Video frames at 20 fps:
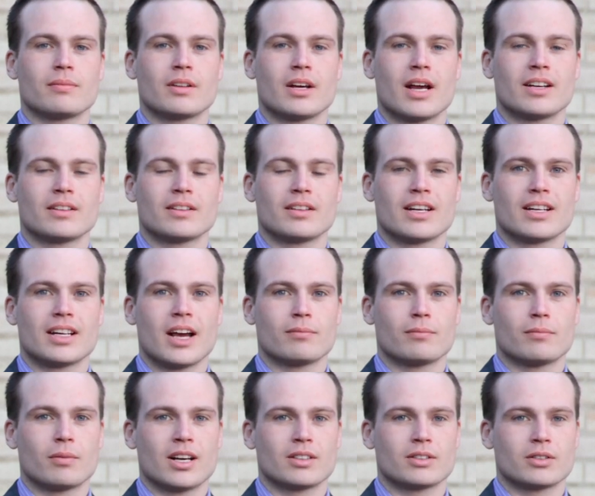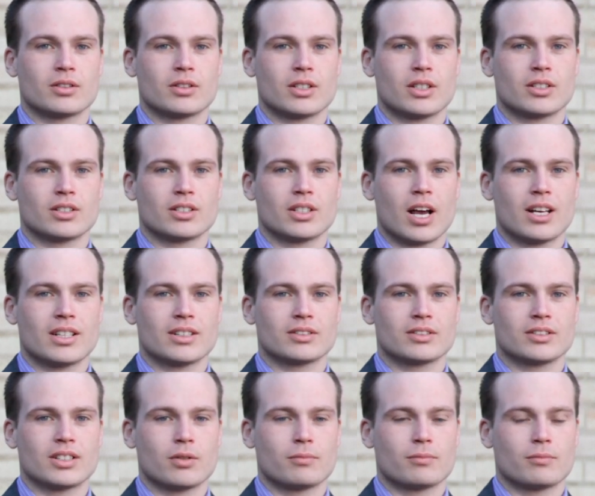As they get better,
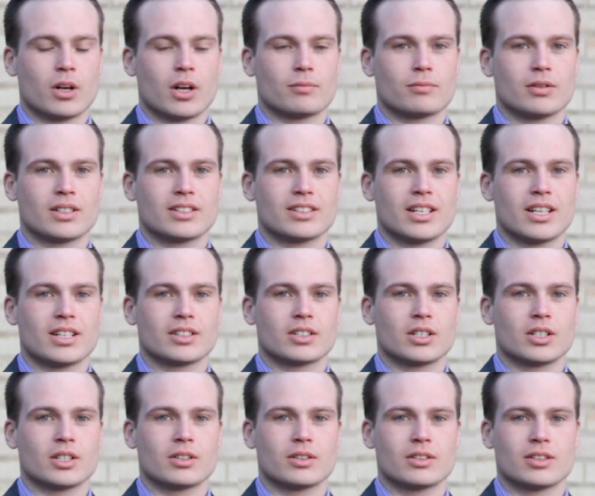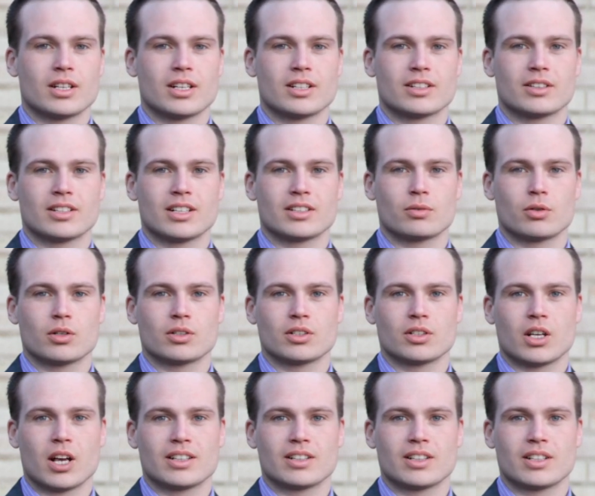challenge them by missing a turn. This will
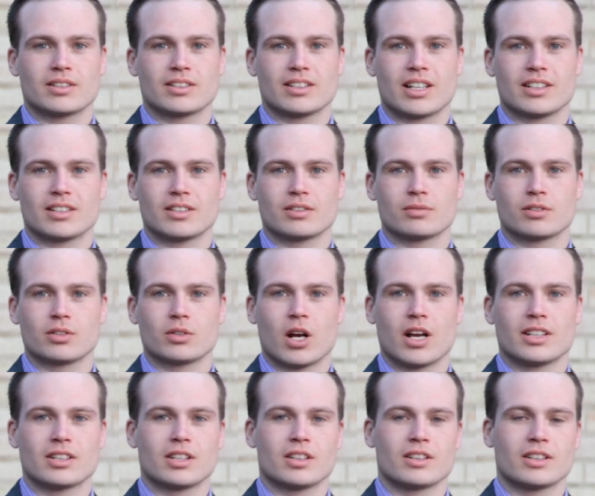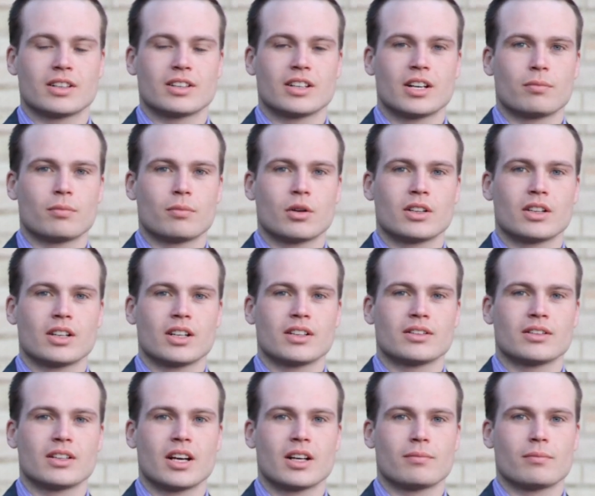train their sense of direction and the ability
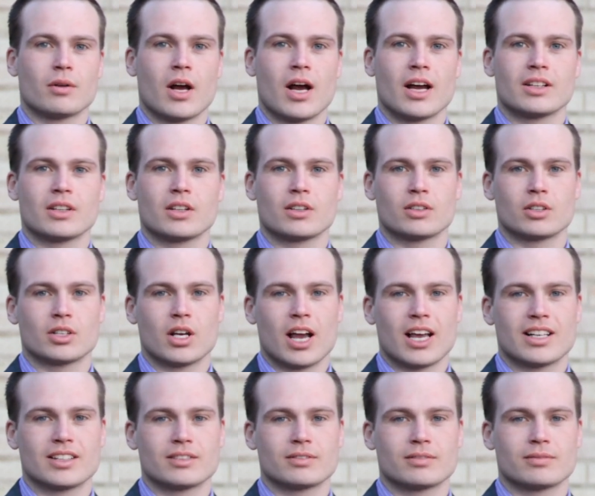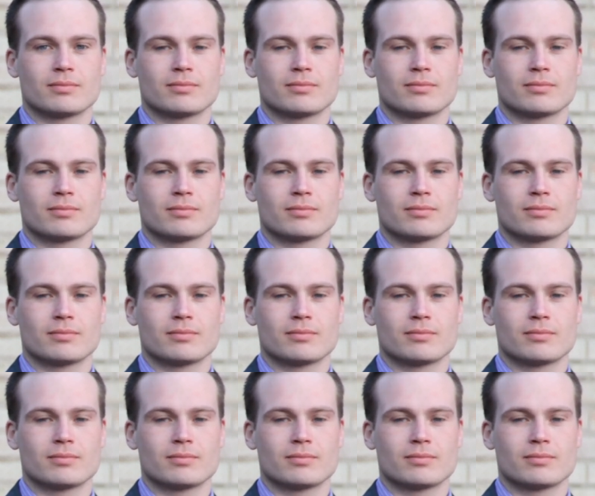to get back on track.